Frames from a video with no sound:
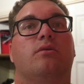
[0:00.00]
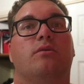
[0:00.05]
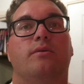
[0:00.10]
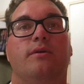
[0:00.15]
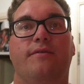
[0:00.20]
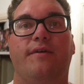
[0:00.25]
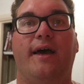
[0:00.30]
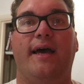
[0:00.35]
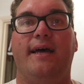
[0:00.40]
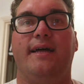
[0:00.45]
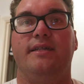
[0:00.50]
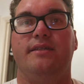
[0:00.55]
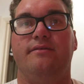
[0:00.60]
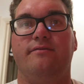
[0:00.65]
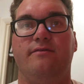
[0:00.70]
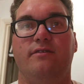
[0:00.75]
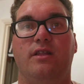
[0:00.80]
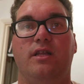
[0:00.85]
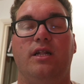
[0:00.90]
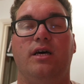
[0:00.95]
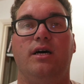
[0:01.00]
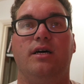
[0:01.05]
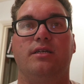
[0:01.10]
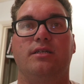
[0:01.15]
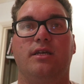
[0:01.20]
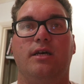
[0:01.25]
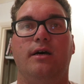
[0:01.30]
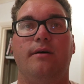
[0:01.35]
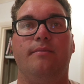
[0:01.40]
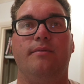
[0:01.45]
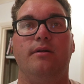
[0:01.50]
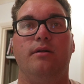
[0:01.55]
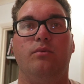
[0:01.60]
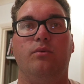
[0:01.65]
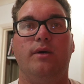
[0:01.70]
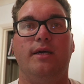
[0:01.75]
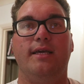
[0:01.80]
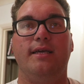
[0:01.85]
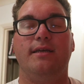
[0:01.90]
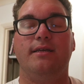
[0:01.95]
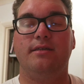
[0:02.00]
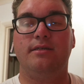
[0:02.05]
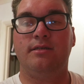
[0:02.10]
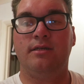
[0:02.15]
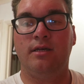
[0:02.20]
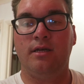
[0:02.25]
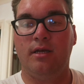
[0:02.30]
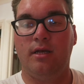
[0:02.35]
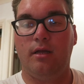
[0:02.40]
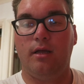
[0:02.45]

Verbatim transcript: what we've had for the last couple of weeks.